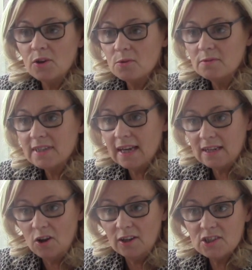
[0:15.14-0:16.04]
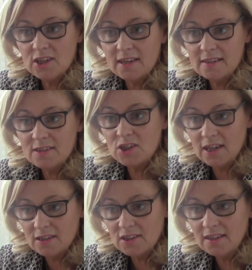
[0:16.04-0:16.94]
know, technology is
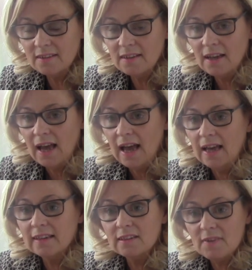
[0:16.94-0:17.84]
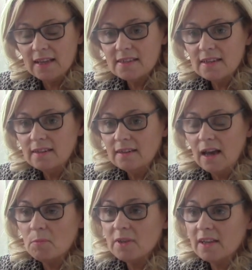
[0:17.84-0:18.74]
changing and advancing,
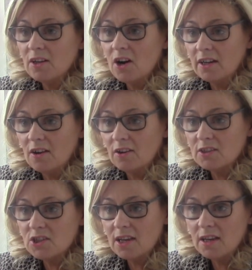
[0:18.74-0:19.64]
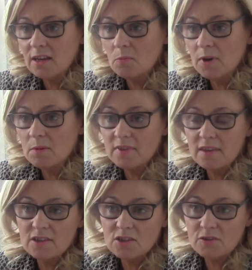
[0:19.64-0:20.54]
and within cardiology, we
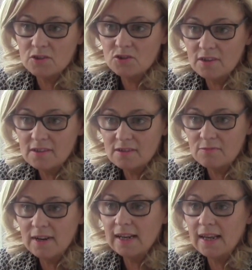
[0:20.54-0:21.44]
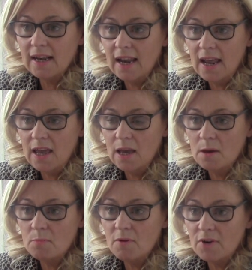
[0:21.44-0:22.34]
within the Southern Trust really
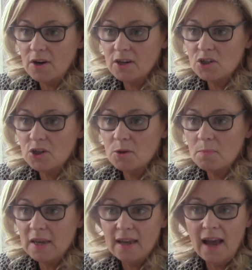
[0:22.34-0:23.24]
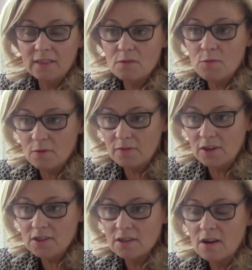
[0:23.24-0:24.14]
prefer to be at the
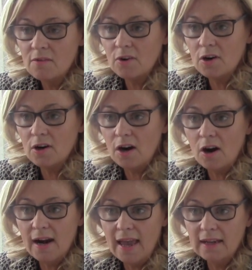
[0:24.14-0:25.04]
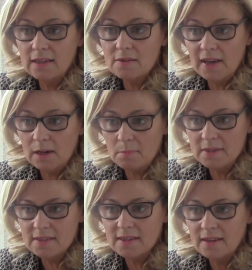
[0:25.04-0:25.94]
forefront for any
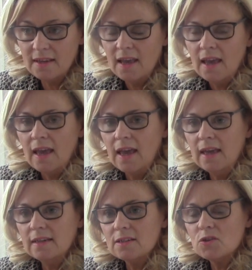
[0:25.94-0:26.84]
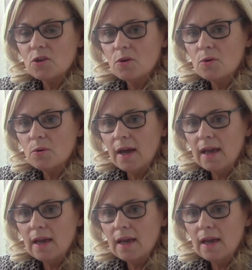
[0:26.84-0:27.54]
developments in it. So